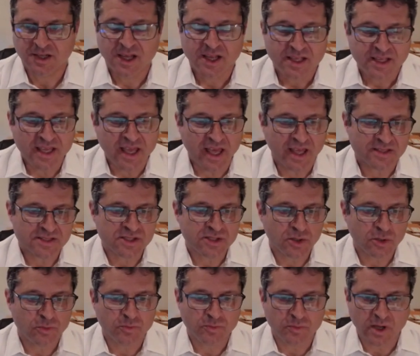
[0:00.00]
Yeah,
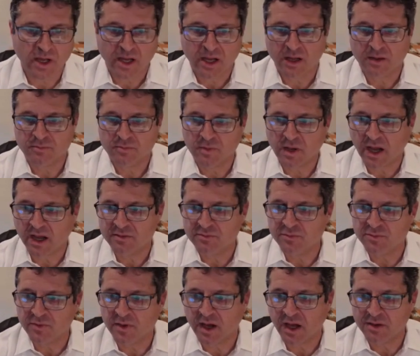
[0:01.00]
so
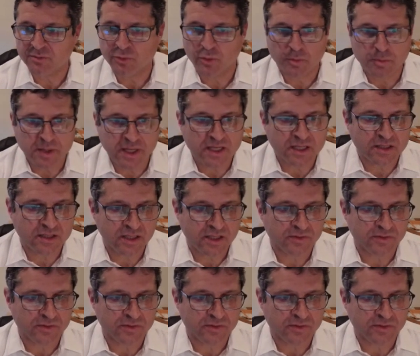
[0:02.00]
I've repeatedly,